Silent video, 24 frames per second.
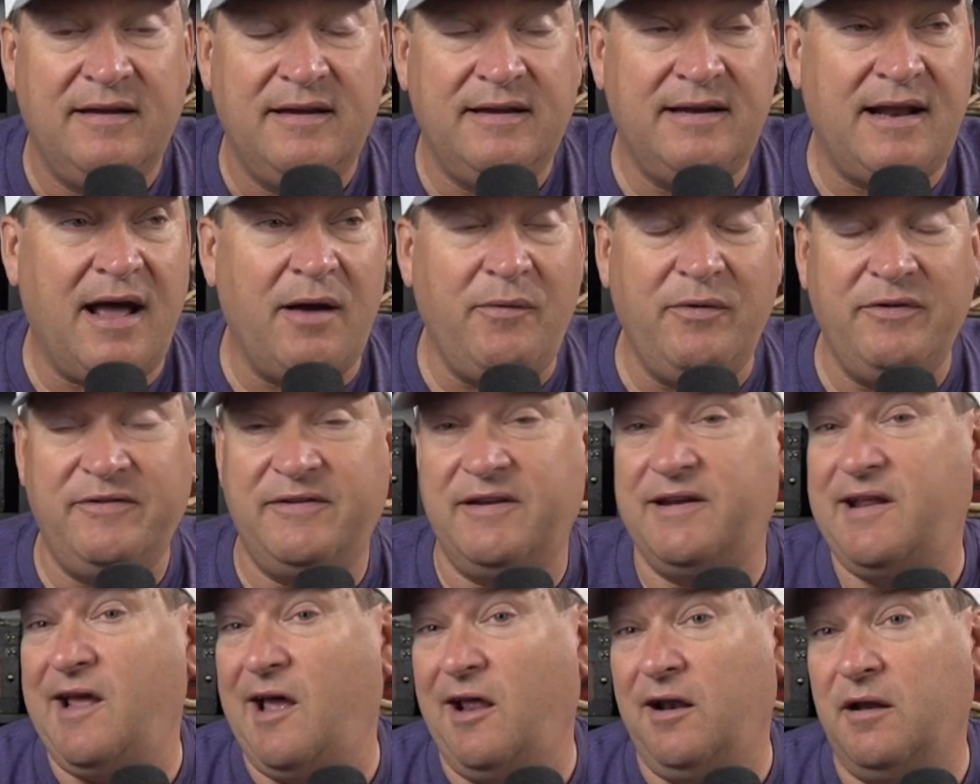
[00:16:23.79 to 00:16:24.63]
And I was
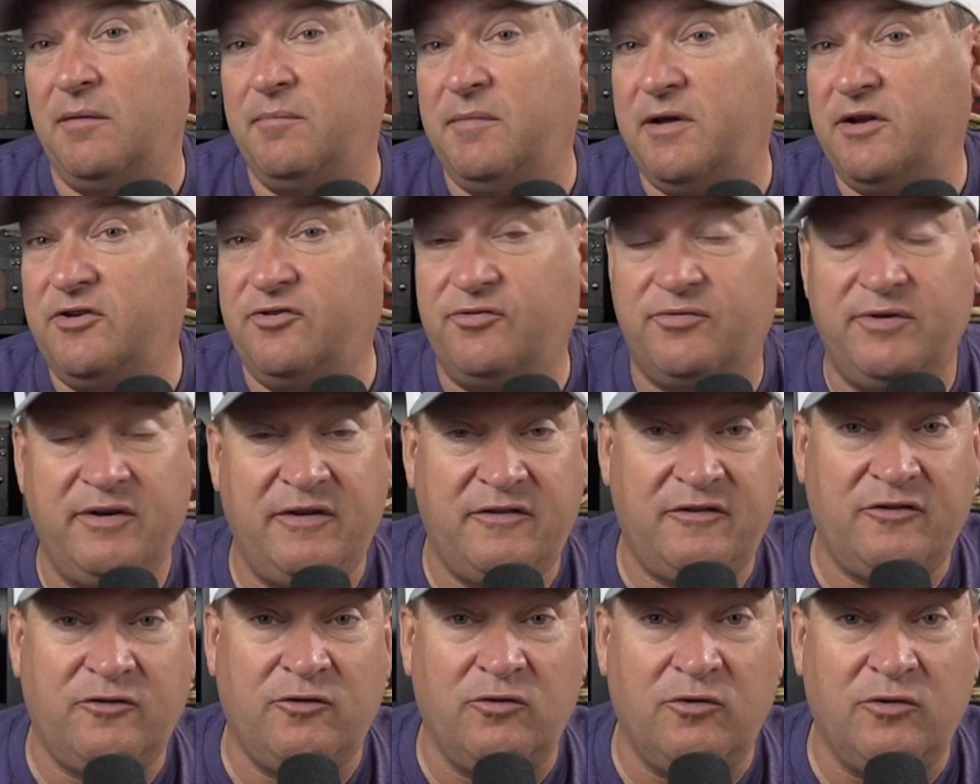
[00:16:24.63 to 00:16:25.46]
in elementary
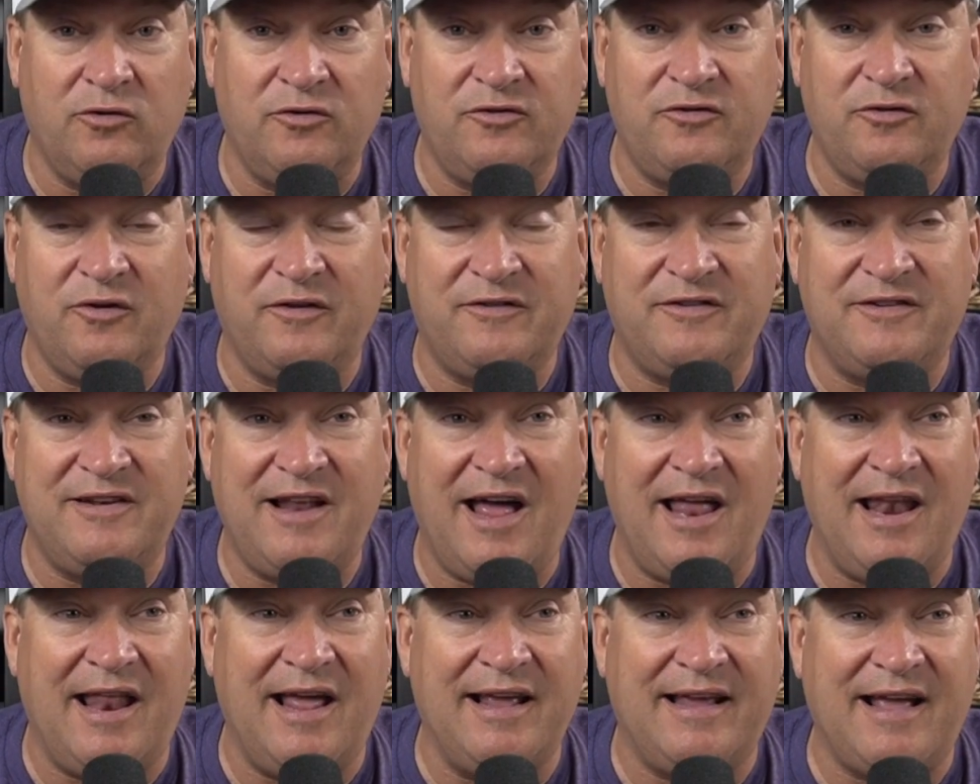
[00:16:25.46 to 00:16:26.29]
school, so it's
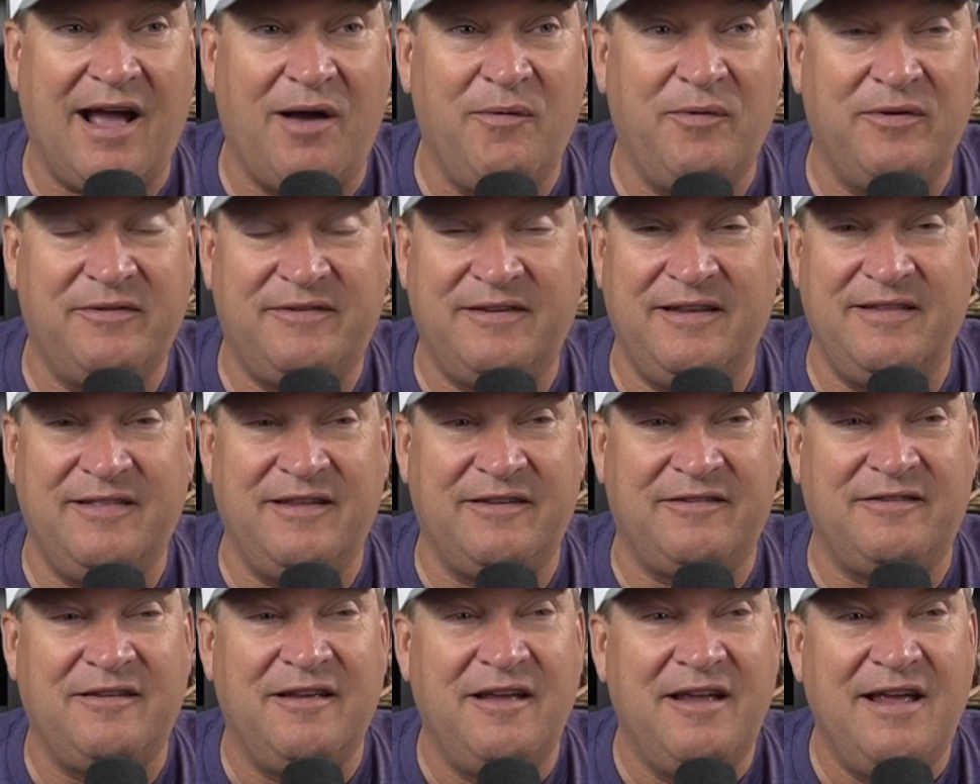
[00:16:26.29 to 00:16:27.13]
not like I was in
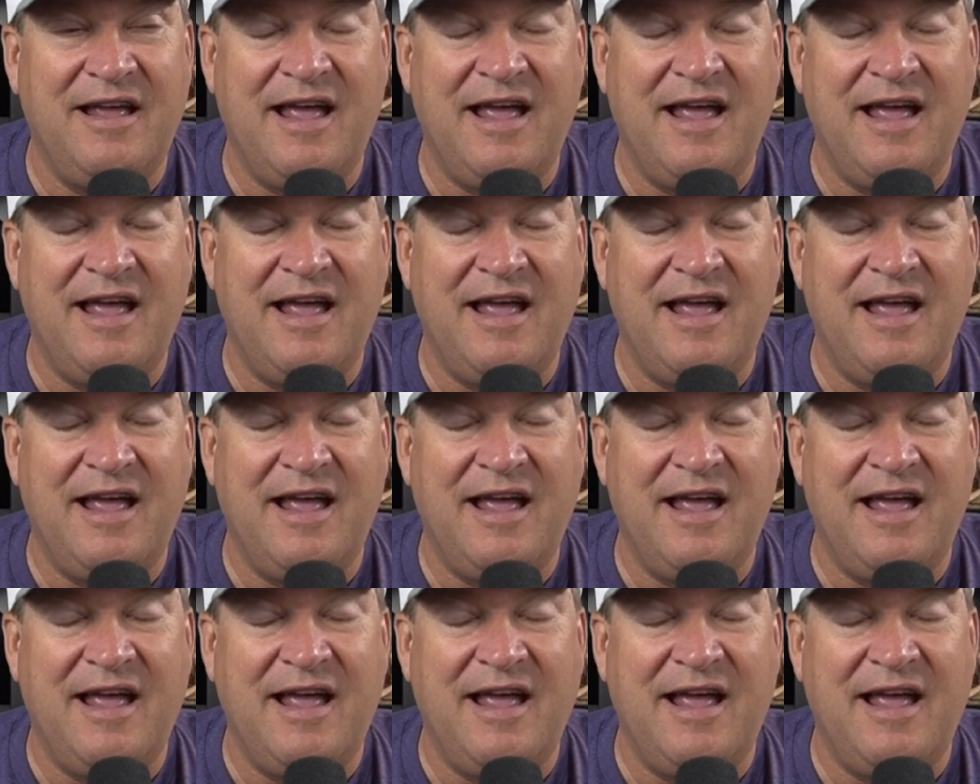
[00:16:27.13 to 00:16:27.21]
this